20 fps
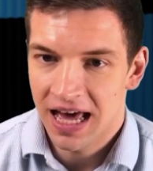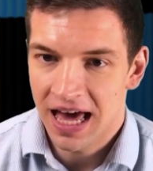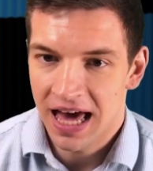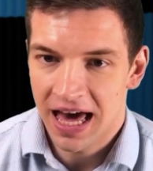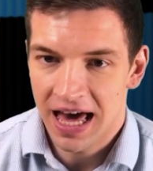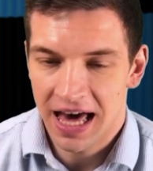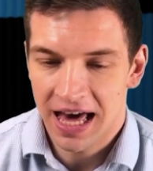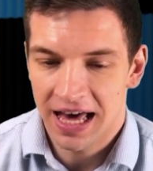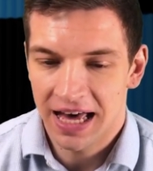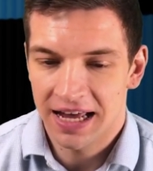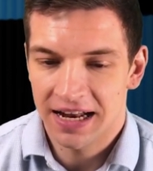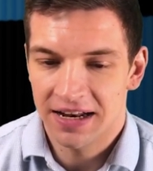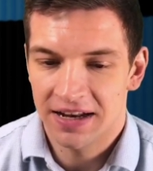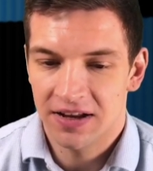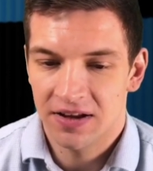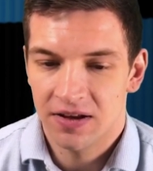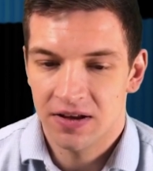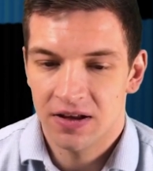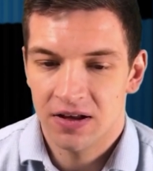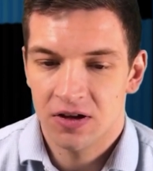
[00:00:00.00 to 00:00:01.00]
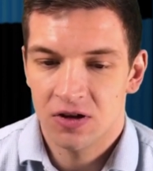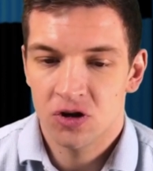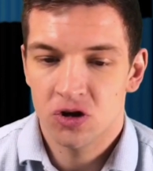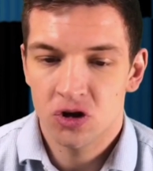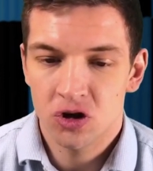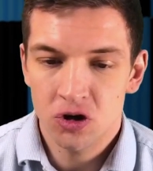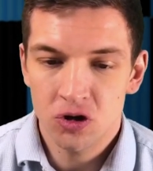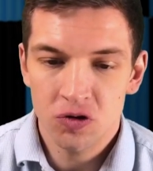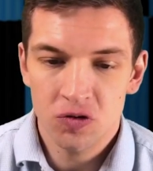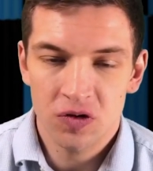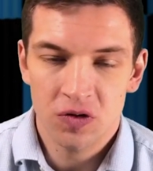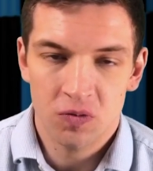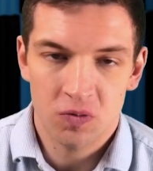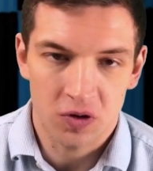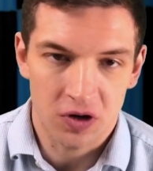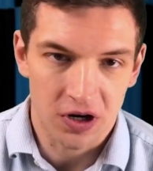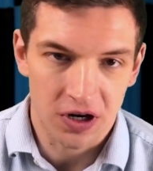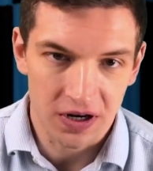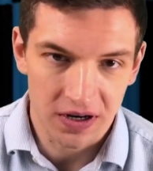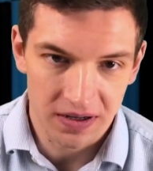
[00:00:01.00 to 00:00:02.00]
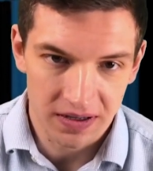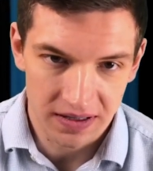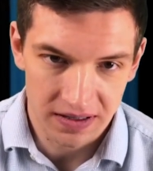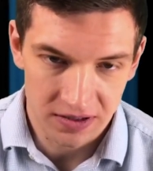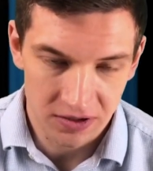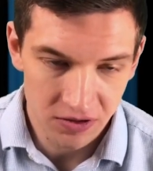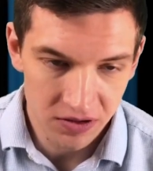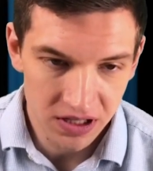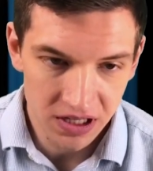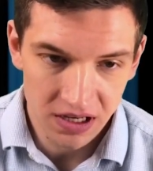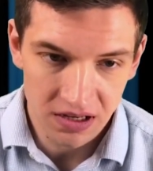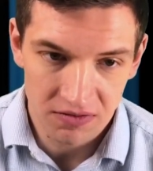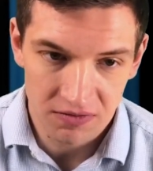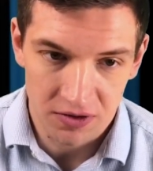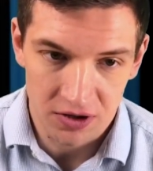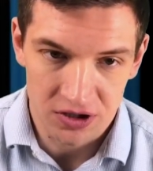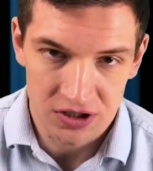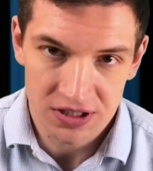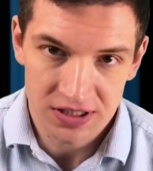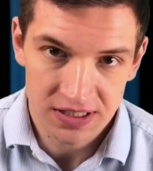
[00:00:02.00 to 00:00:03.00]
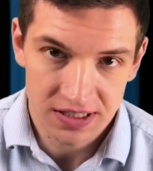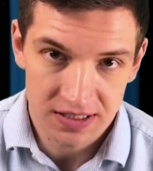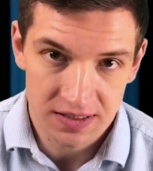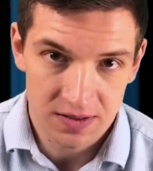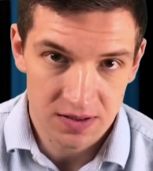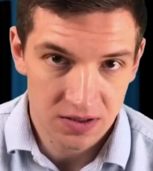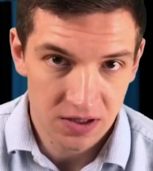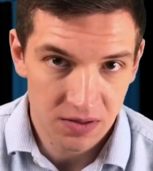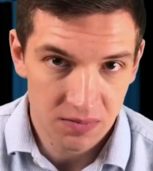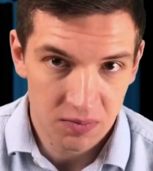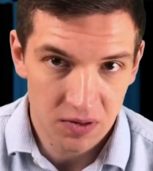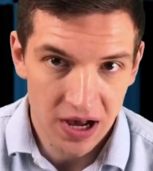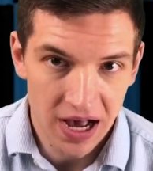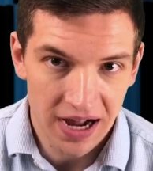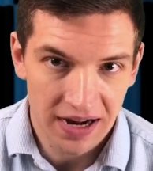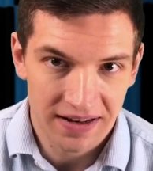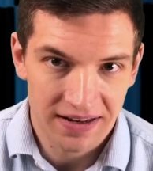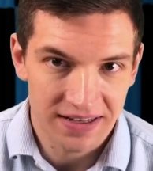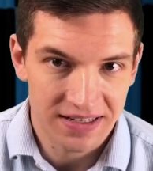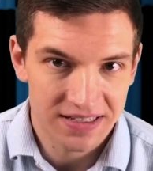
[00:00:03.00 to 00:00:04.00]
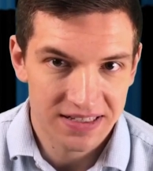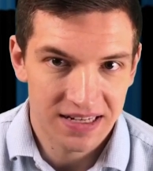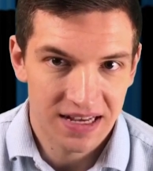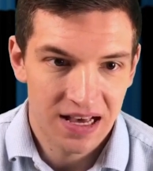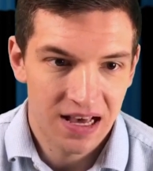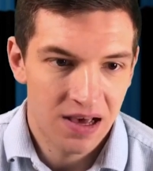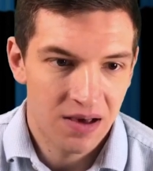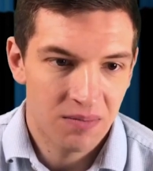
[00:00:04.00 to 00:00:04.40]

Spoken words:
and do the work, do the conversions, because it's good practice,